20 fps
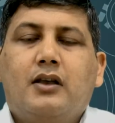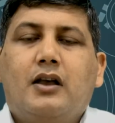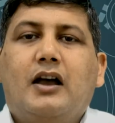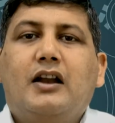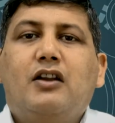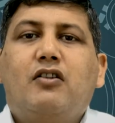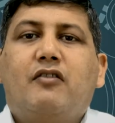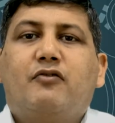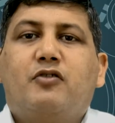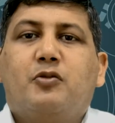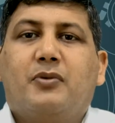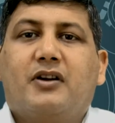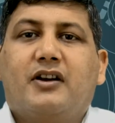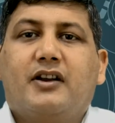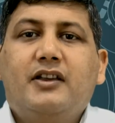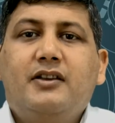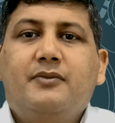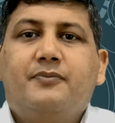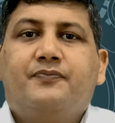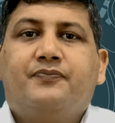Hello
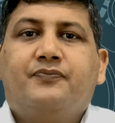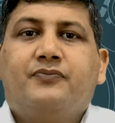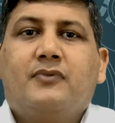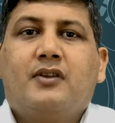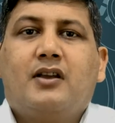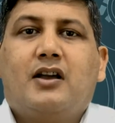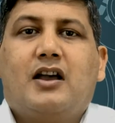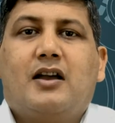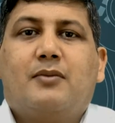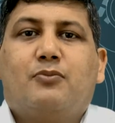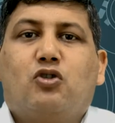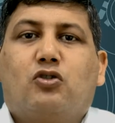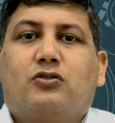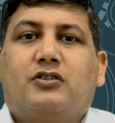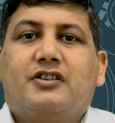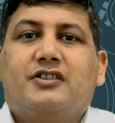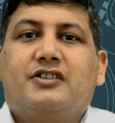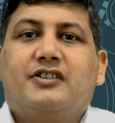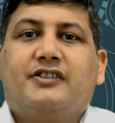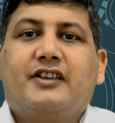everybody, I am
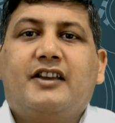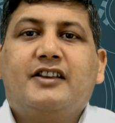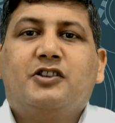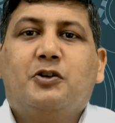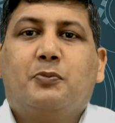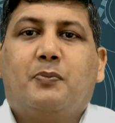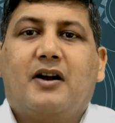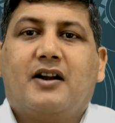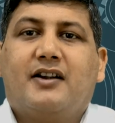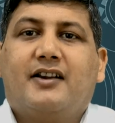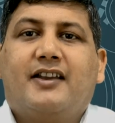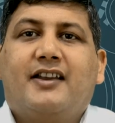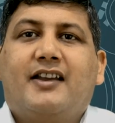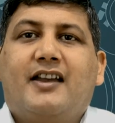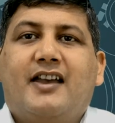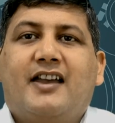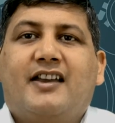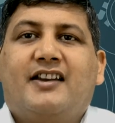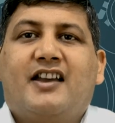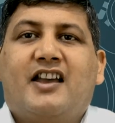Dr. Jeetendra
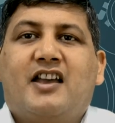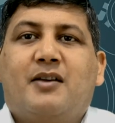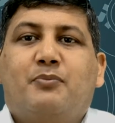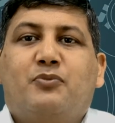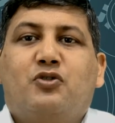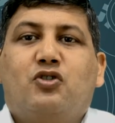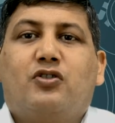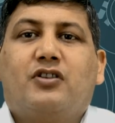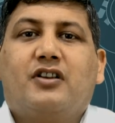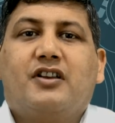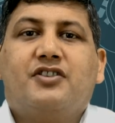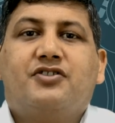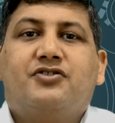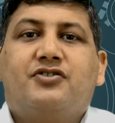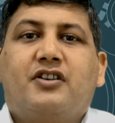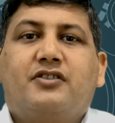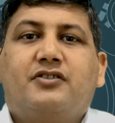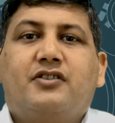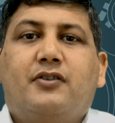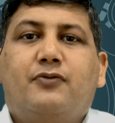Pande and I am your
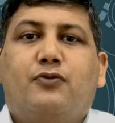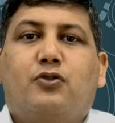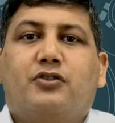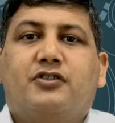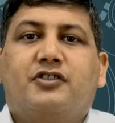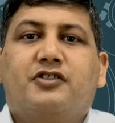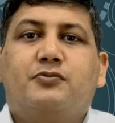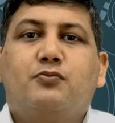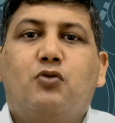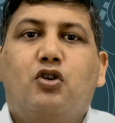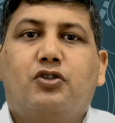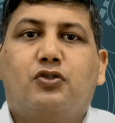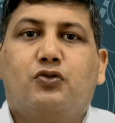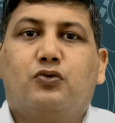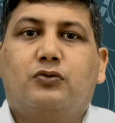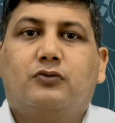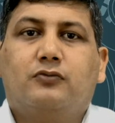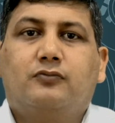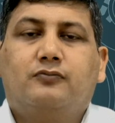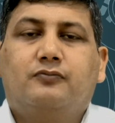instructor for this
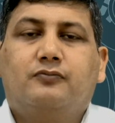module.